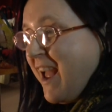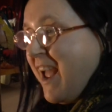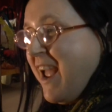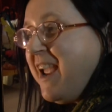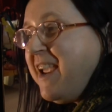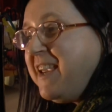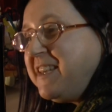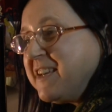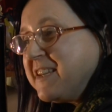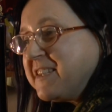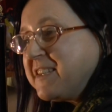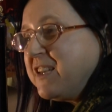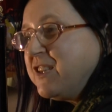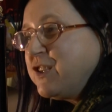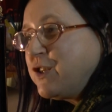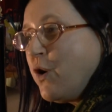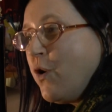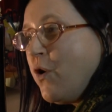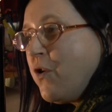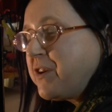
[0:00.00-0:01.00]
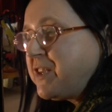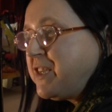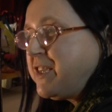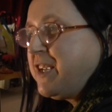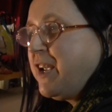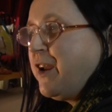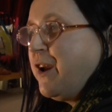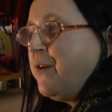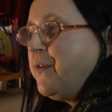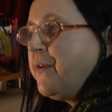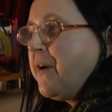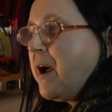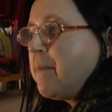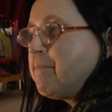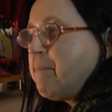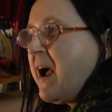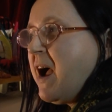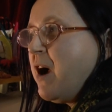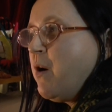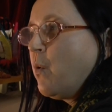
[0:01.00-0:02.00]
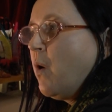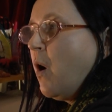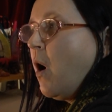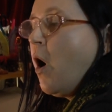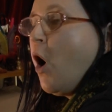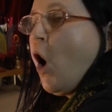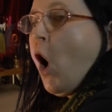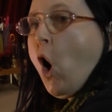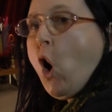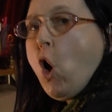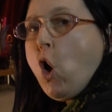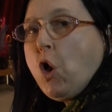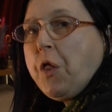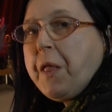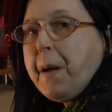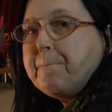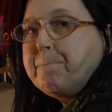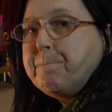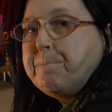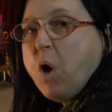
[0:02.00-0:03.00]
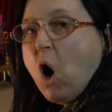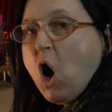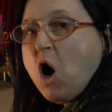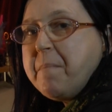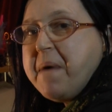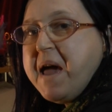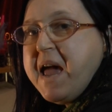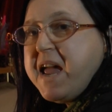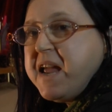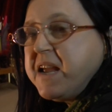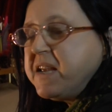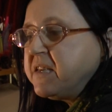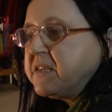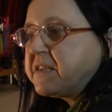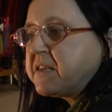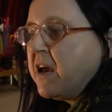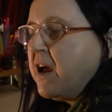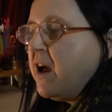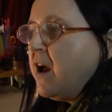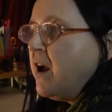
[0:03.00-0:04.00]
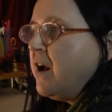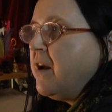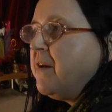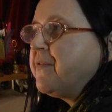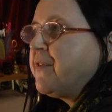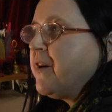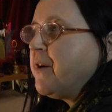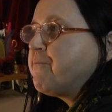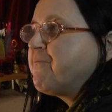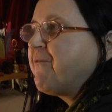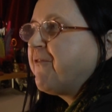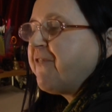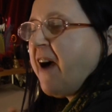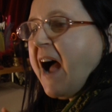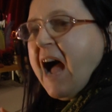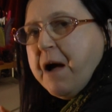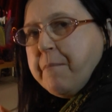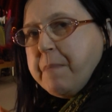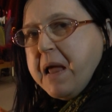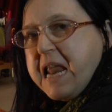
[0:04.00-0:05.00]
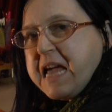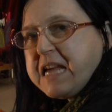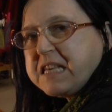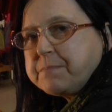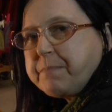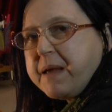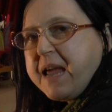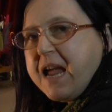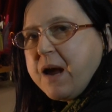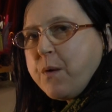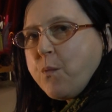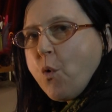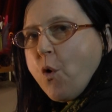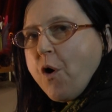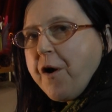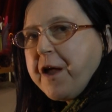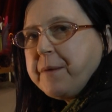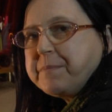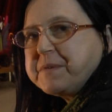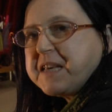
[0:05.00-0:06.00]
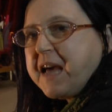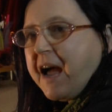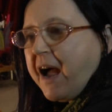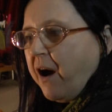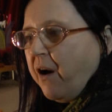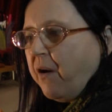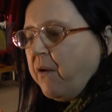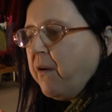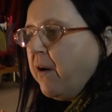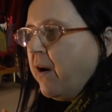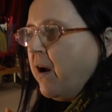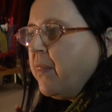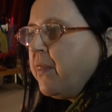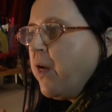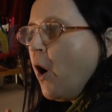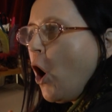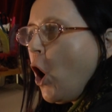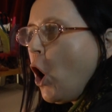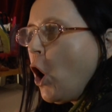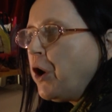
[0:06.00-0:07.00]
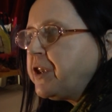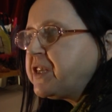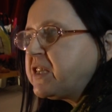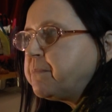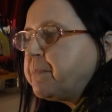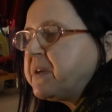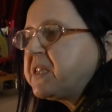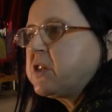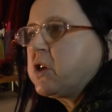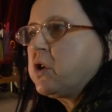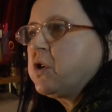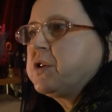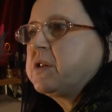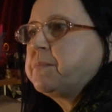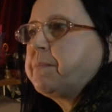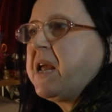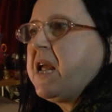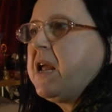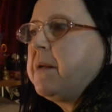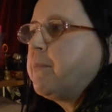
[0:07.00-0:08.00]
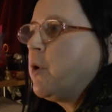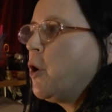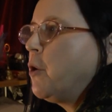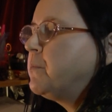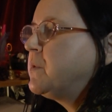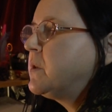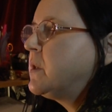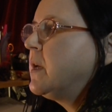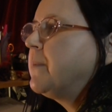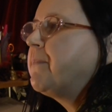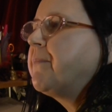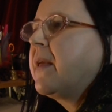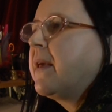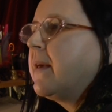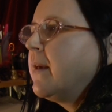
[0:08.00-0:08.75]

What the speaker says: he doesn't talk to you about all the bombings, the families being wiped out, the hospitals being bombed, the